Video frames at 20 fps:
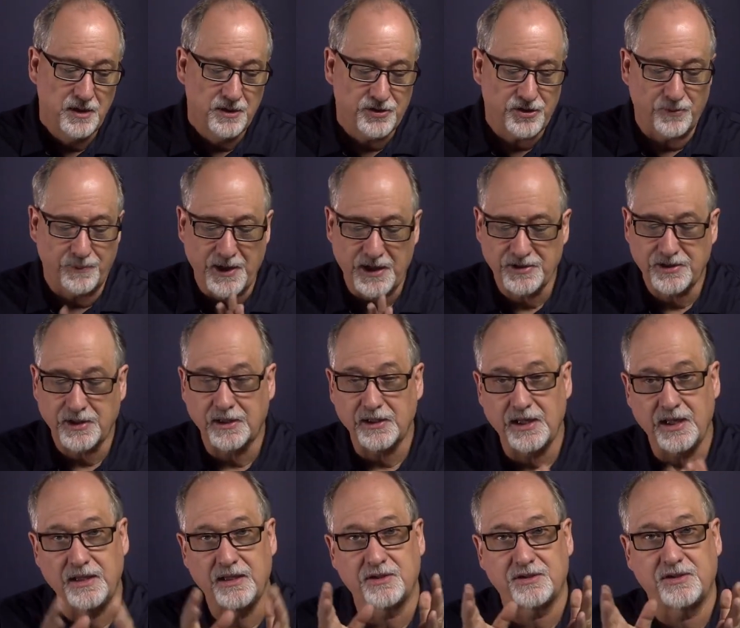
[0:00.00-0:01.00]
So
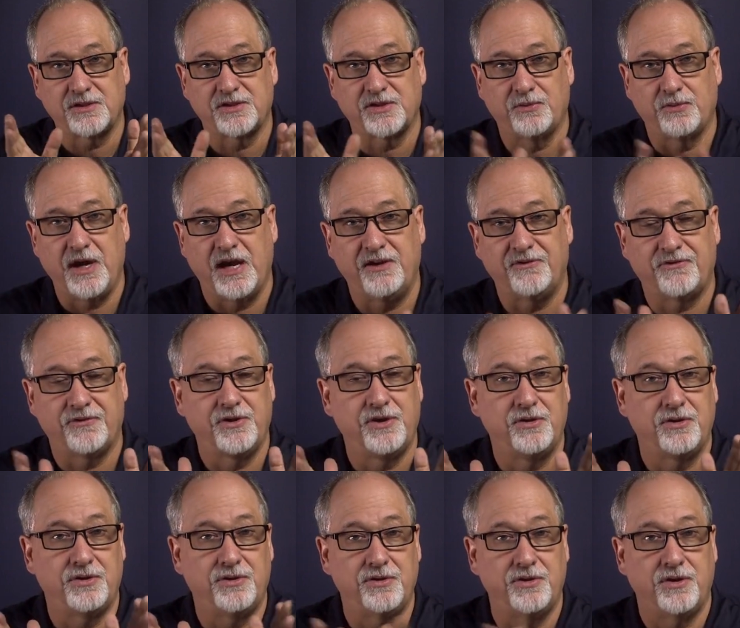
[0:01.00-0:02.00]
basically, this is a way for
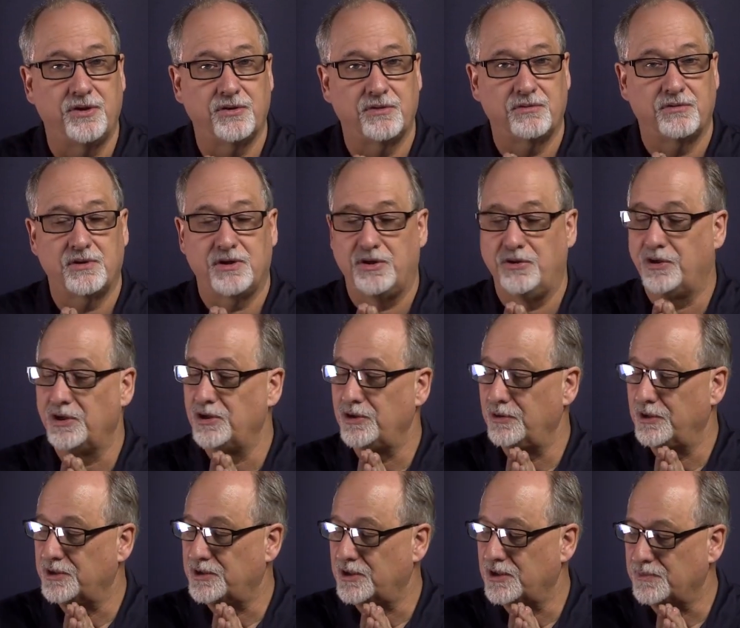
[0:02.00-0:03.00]
you to do your, you can
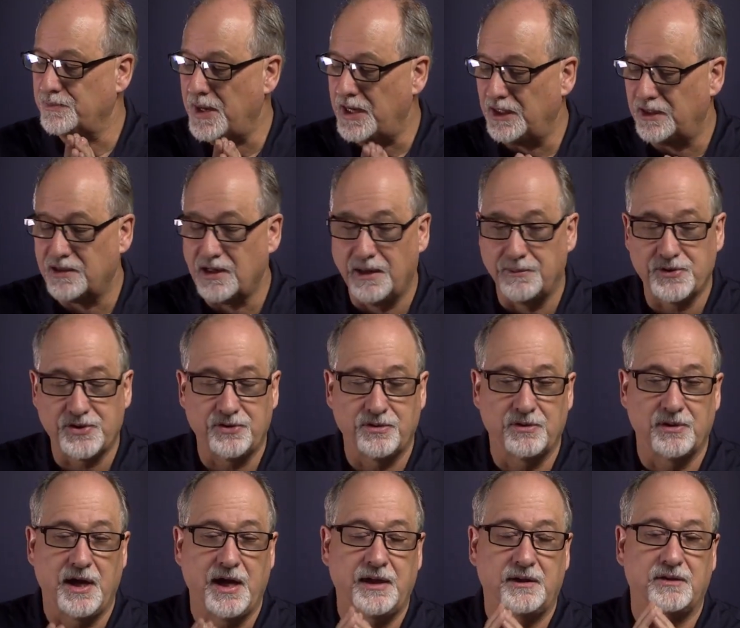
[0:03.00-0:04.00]
do this as many times as
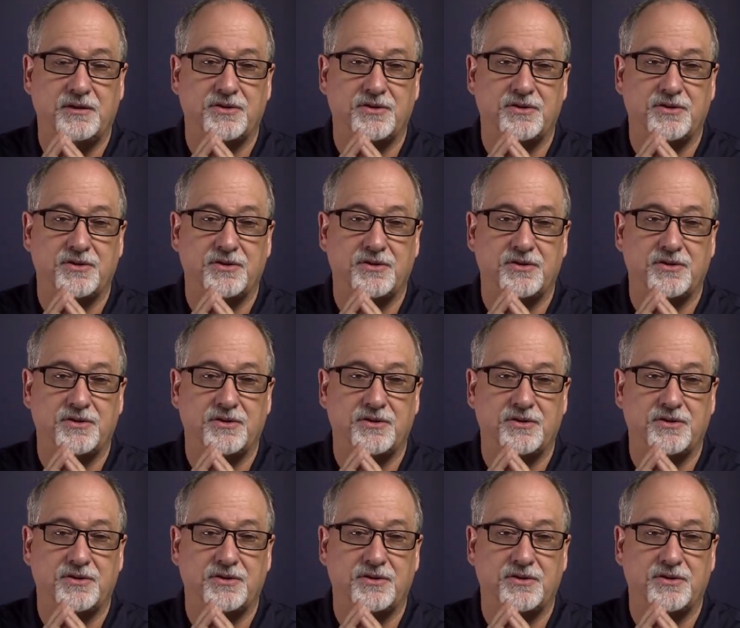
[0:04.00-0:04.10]
you like.